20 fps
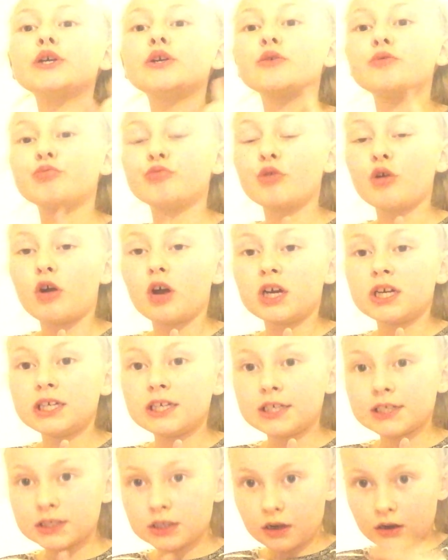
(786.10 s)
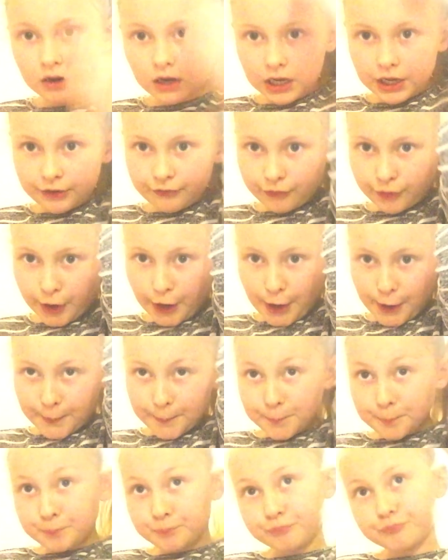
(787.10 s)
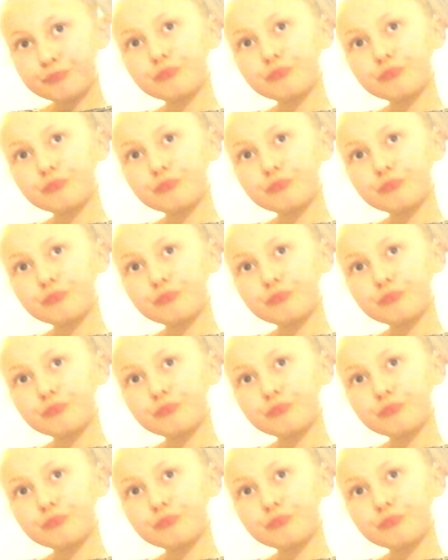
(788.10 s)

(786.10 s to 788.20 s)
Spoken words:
you the price. I got it from